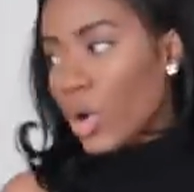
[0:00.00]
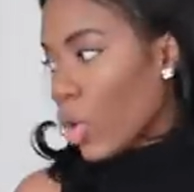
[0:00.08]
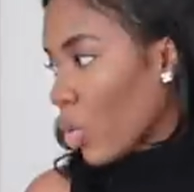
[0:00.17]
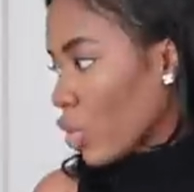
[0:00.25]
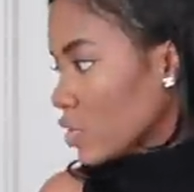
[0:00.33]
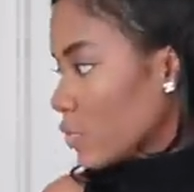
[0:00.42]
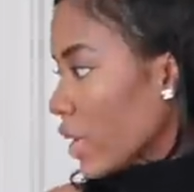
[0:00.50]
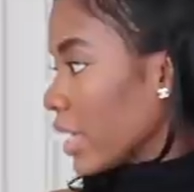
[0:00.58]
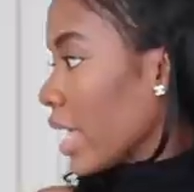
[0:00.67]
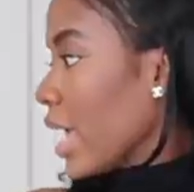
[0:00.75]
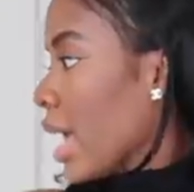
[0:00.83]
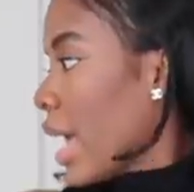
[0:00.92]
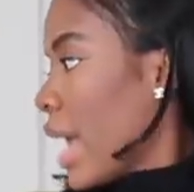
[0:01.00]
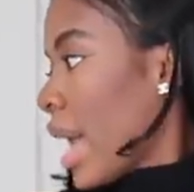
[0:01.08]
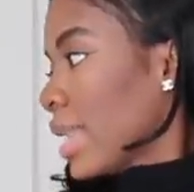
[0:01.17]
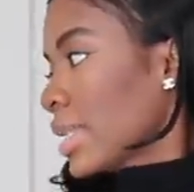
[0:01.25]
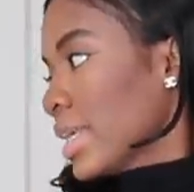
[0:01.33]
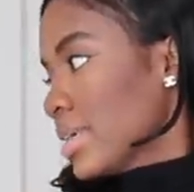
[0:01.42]
of old, but
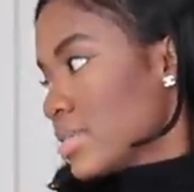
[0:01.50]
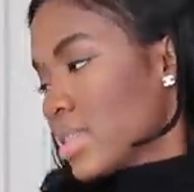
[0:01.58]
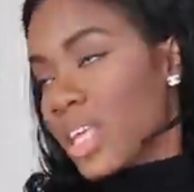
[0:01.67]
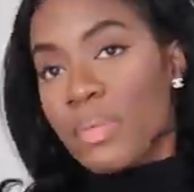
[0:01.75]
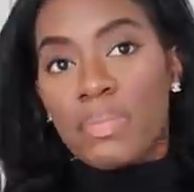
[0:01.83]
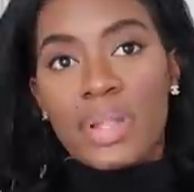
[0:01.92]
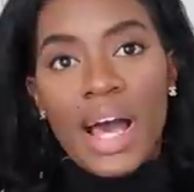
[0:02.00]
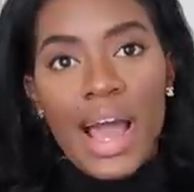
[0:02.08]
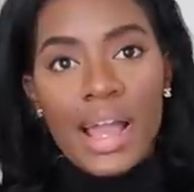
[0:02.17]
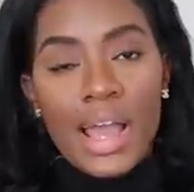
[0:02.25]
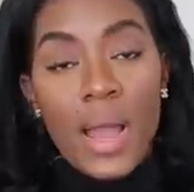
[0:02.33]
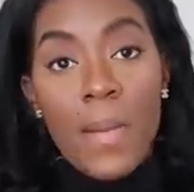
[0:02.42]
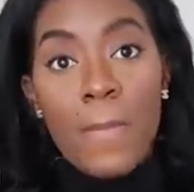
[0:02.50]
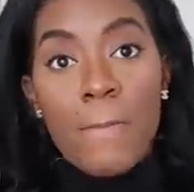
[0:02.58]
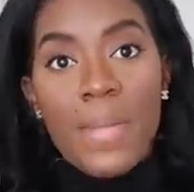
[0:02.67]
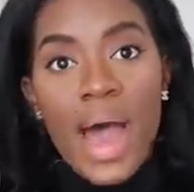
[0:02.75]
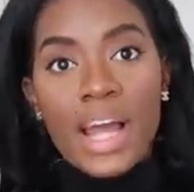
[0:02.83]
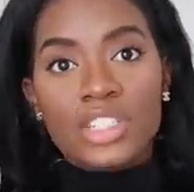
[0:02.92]
at least the black
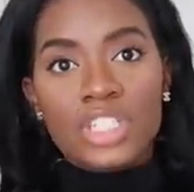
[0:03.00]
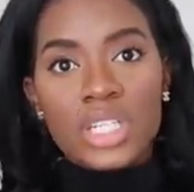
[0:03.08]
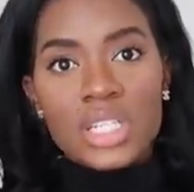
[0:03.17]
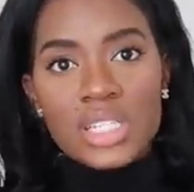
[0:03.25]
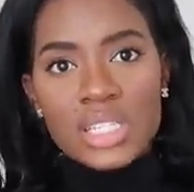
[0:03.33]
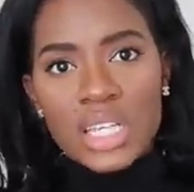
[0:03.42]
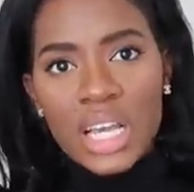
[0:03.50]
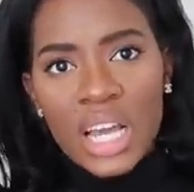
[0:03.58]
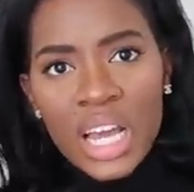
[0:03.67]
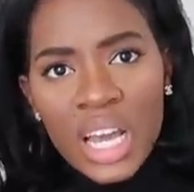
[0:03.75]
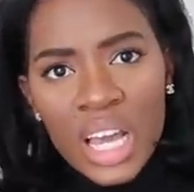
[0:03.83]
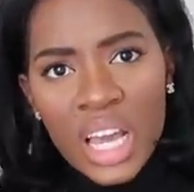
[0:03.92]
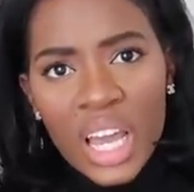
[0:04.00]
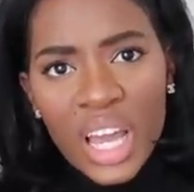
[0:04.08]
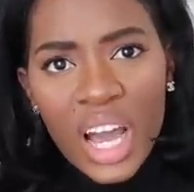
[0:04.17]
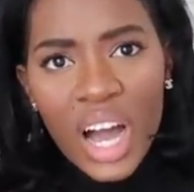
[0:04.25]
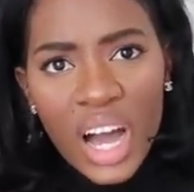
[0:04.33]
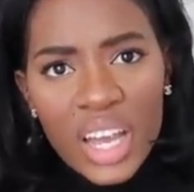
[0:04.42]
matches,
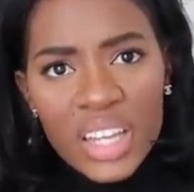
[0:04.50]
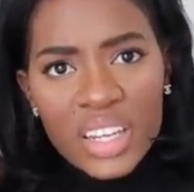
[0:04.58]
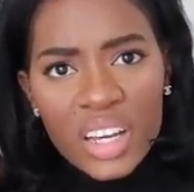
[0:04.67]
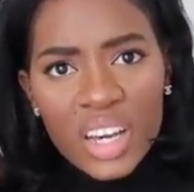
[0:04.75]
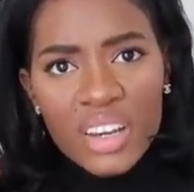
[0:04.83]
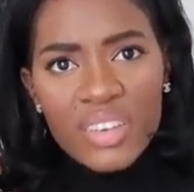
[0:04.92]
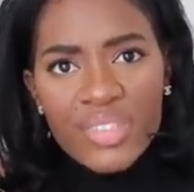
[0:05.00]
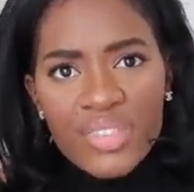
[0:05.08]
kind of.